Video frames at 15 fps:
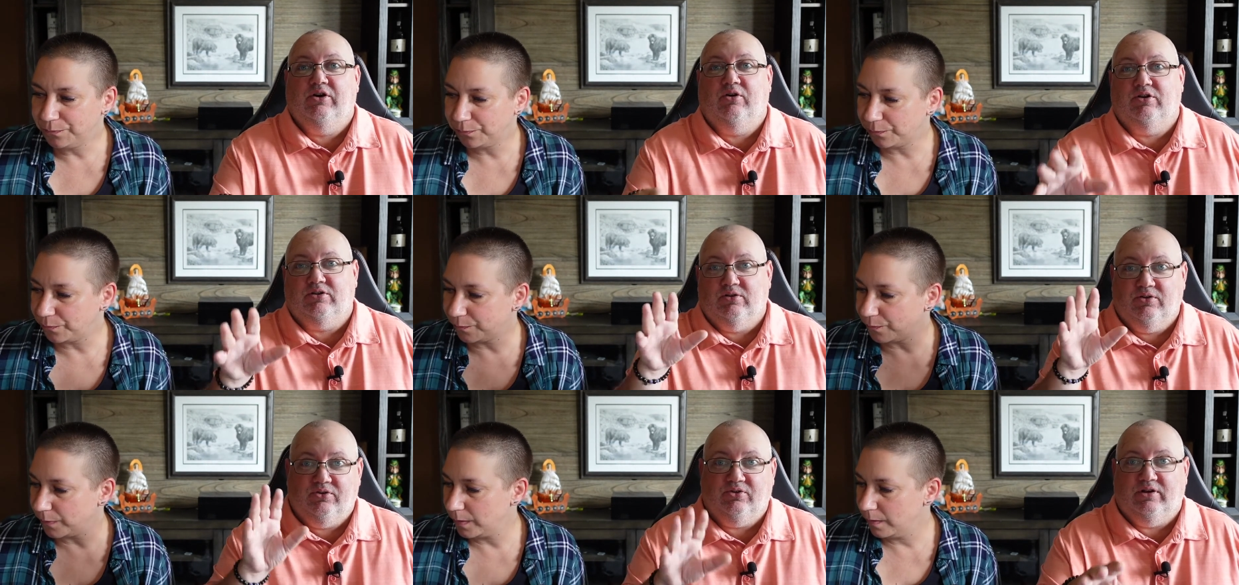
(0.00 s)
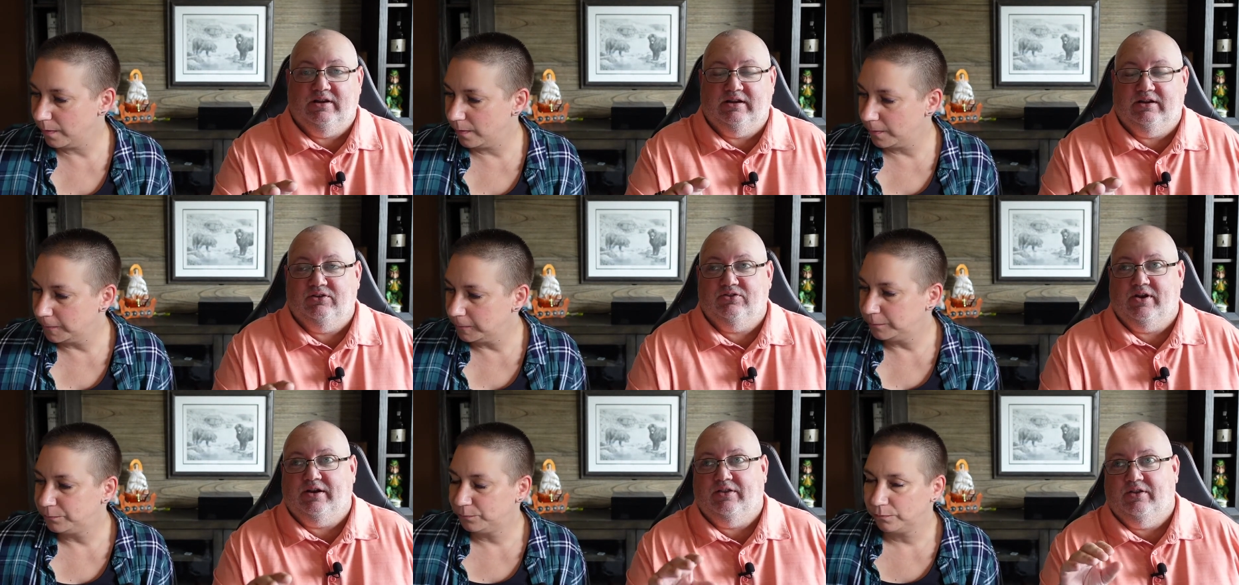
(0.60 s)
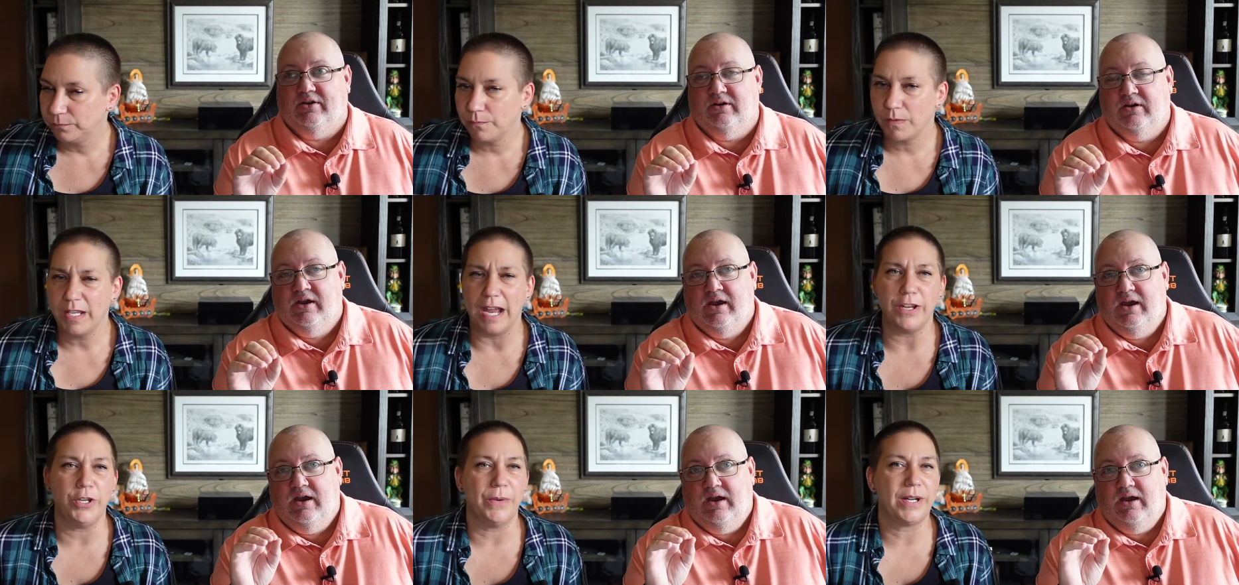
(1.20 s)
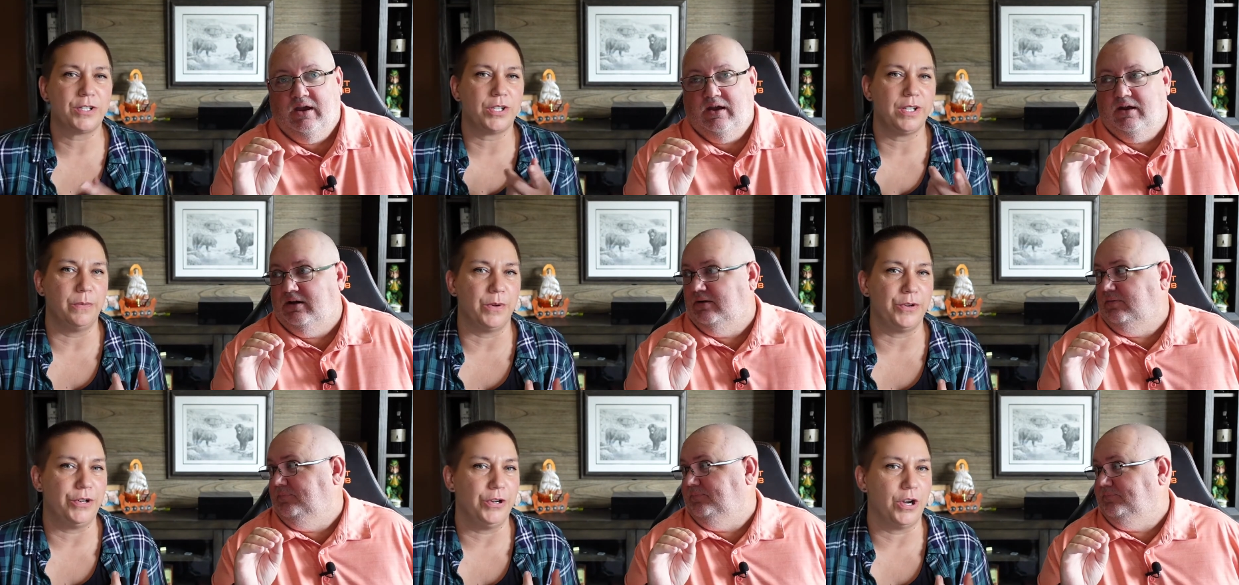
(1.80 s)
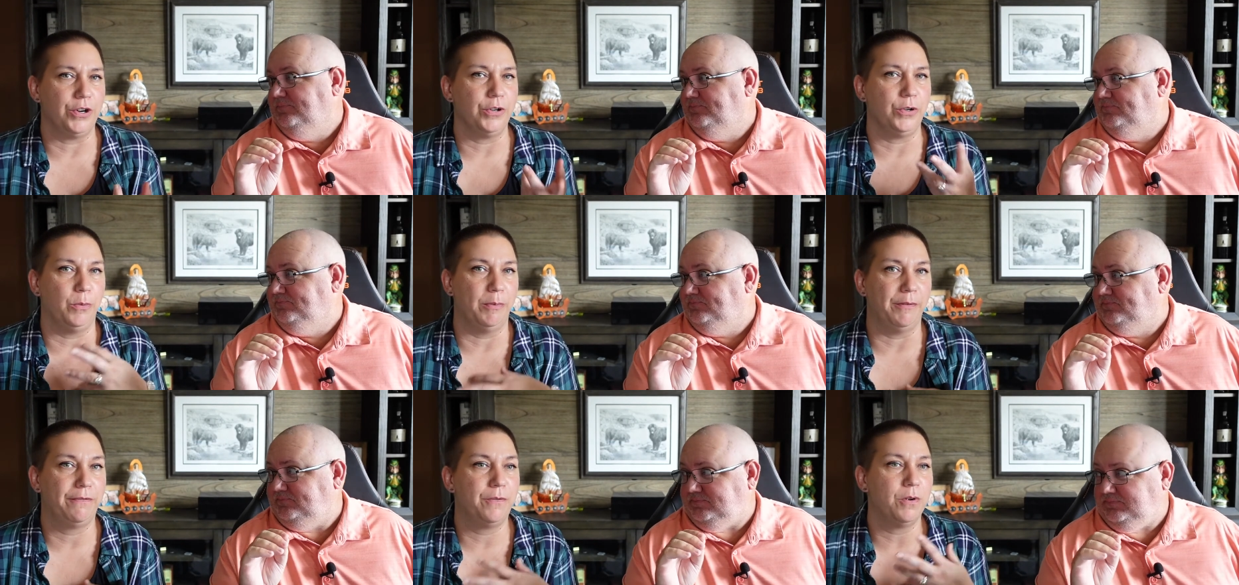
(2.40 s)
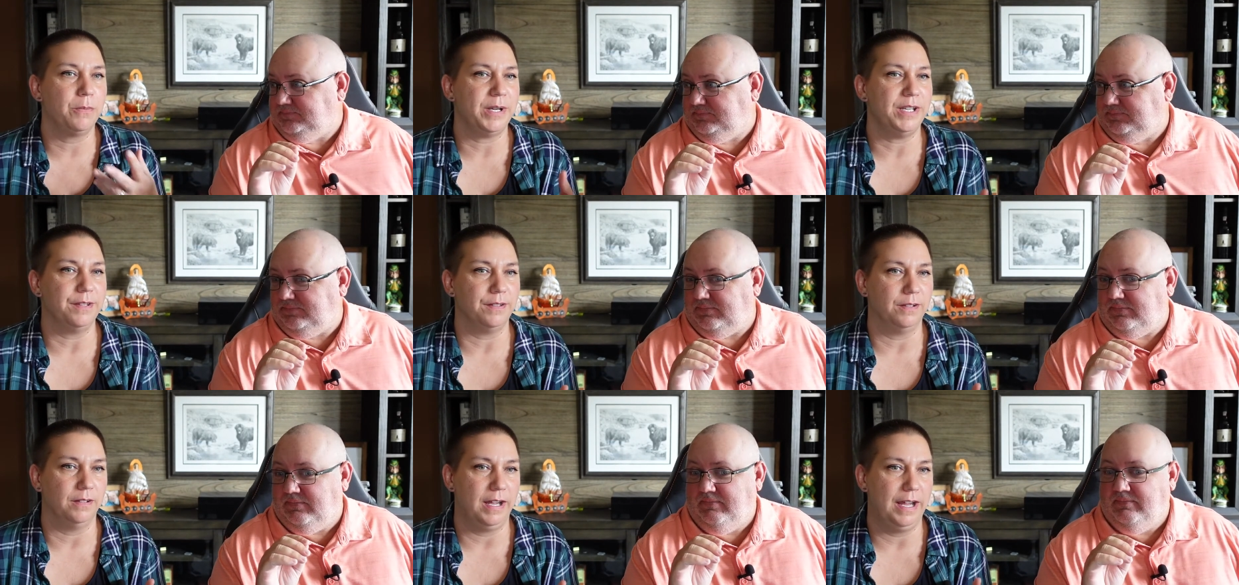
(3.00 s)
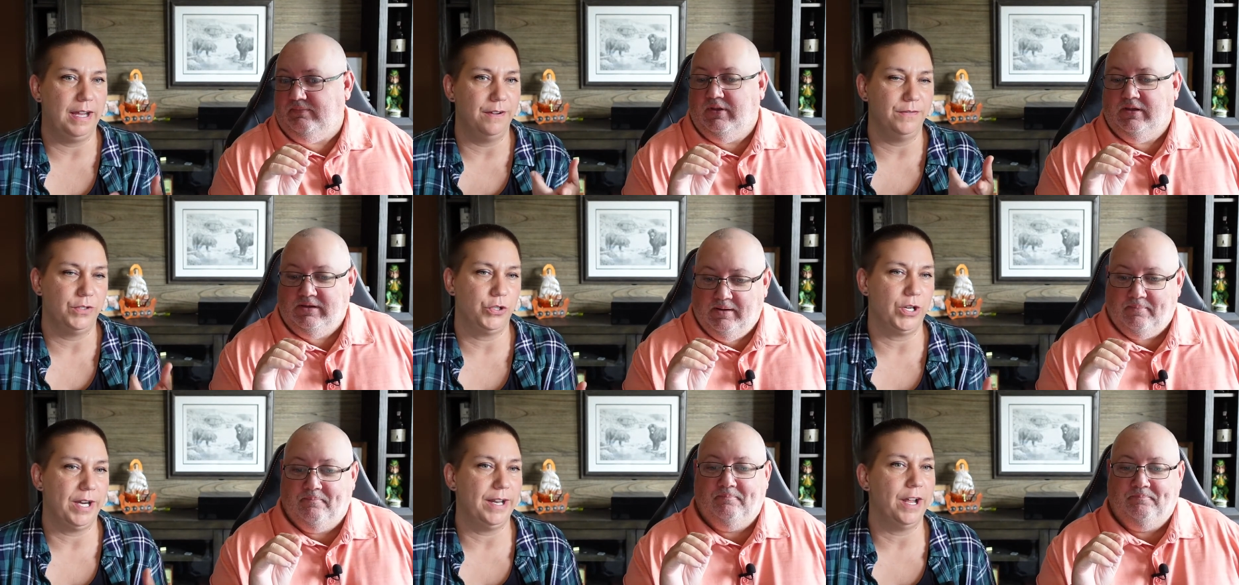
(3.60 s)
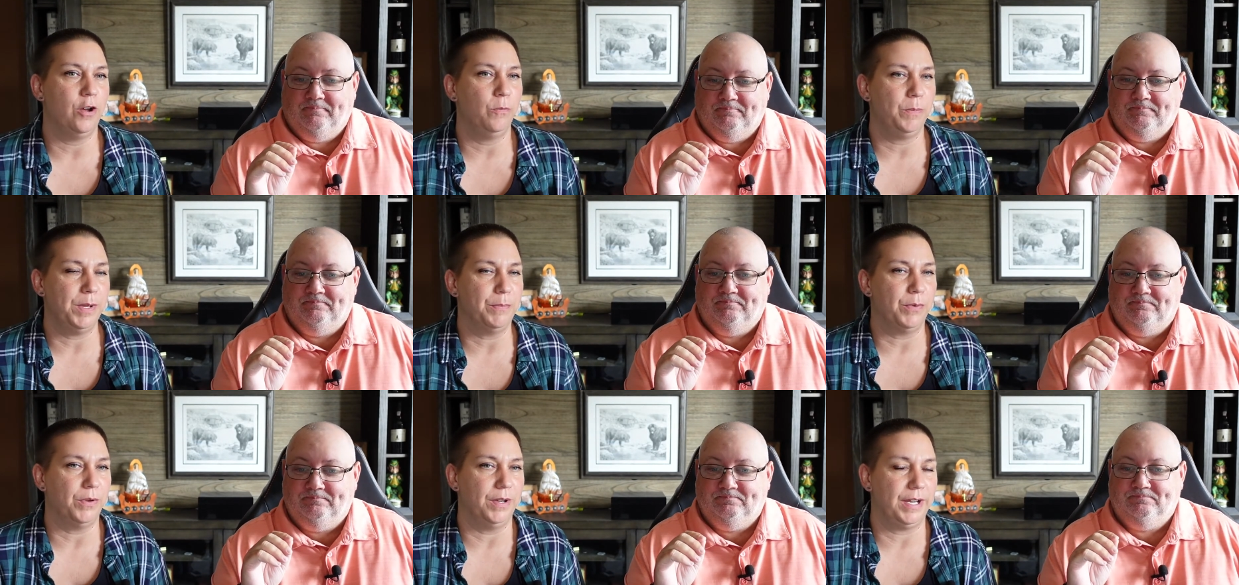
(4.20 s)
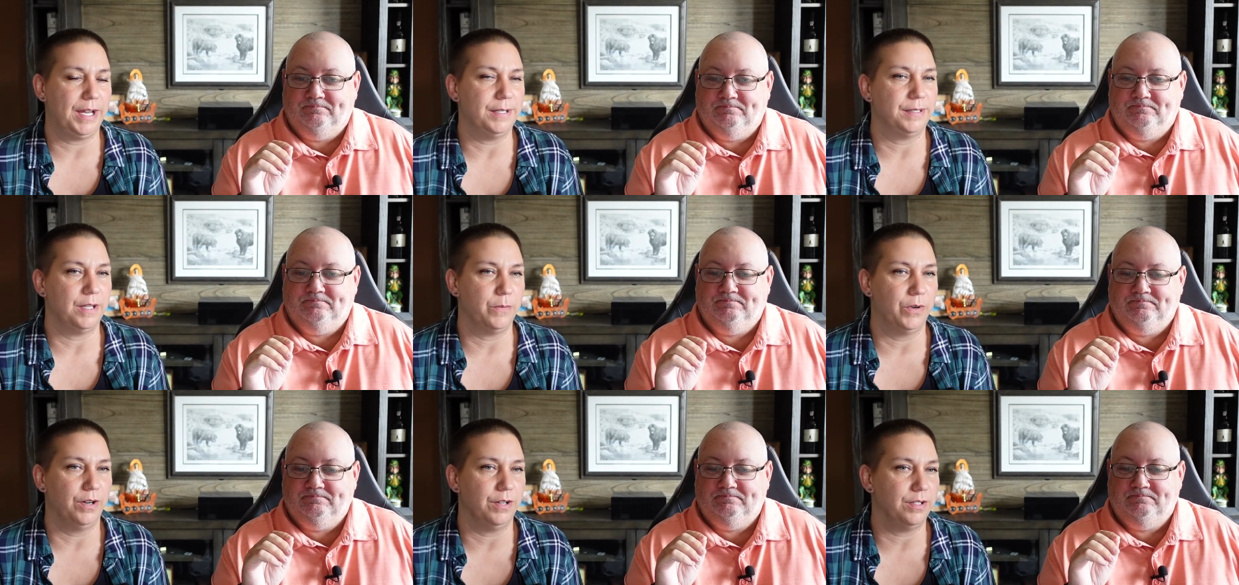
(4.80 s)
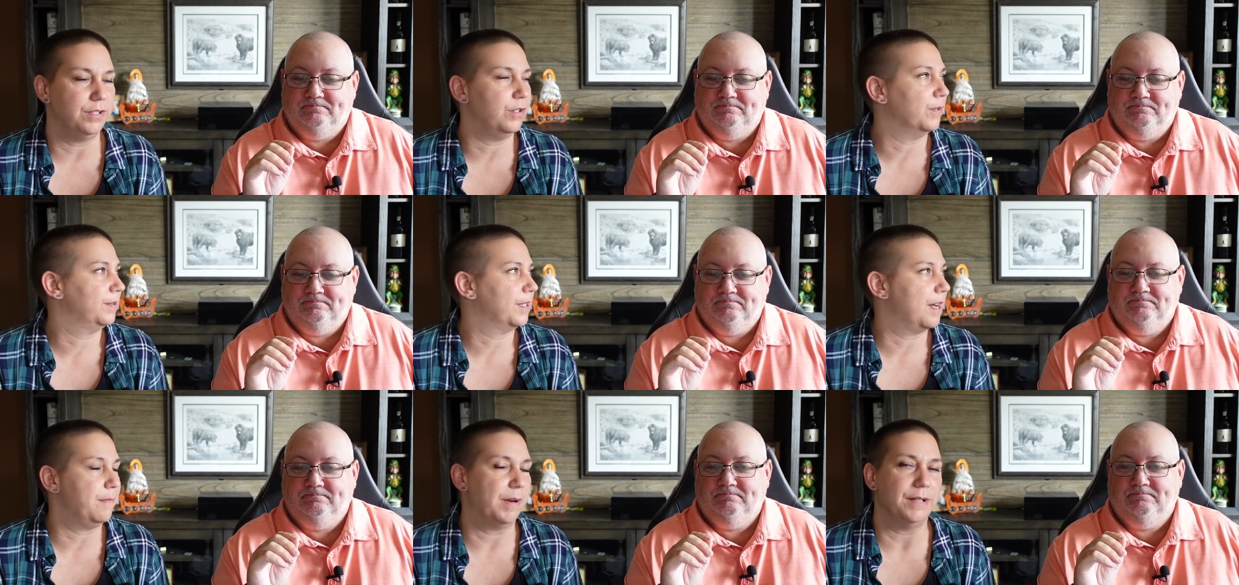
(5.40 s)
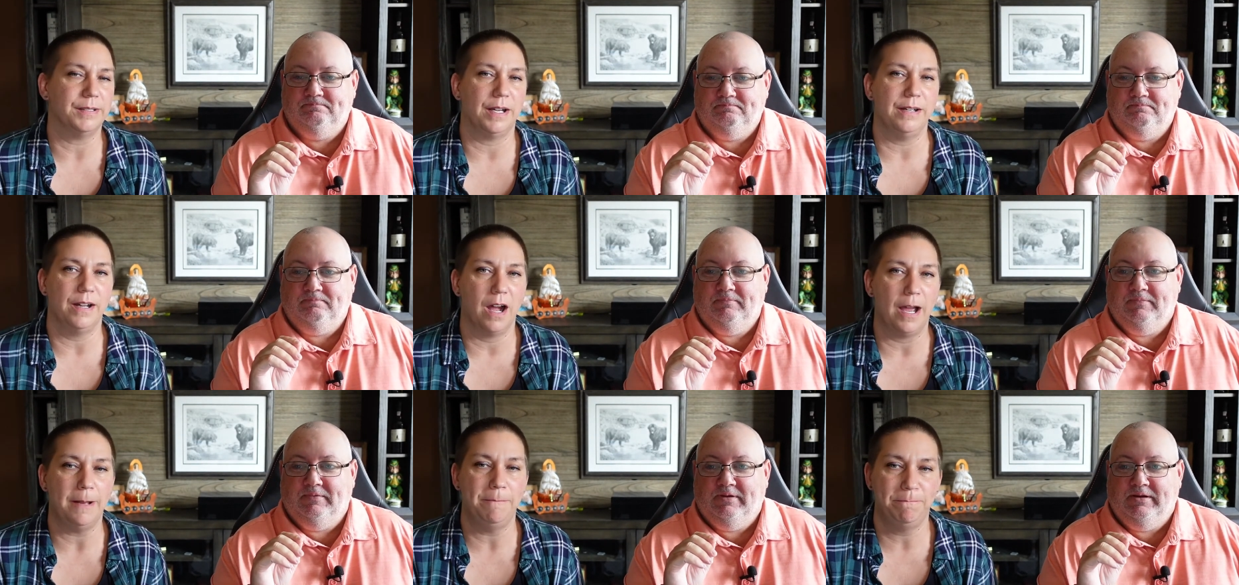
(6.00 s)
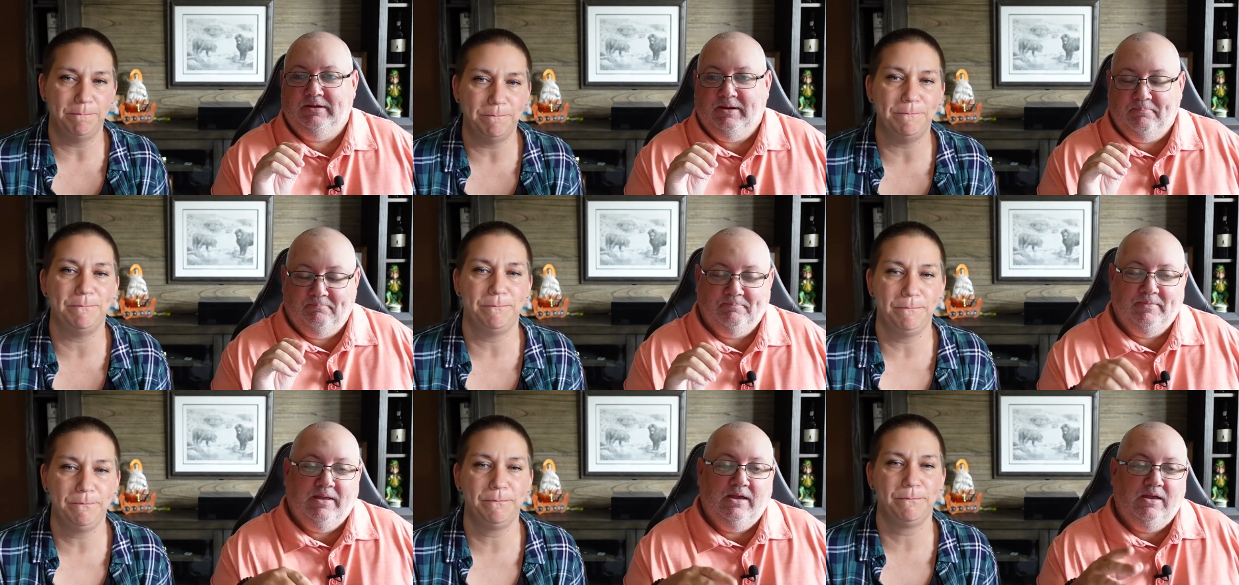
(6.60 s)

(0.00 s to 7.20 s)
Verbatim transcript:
Speaker 1: the article. There's a link inside of there.
Speaker 2: Yeah, you actually um, wrote an article before we did the live to yep. try and help people in case they wanted to do a side by side guide. Yep.
Speaker 1: Mm-hmm.